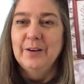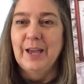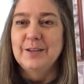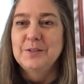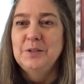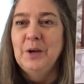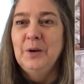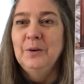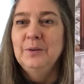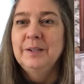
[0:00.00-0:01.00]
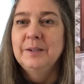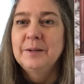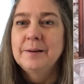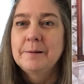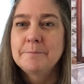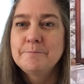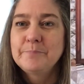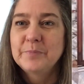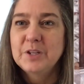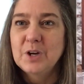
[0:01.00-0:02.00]
okay, so
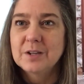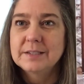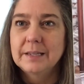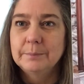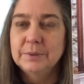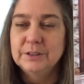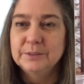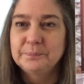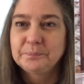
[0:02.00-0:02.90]
the dog sampler.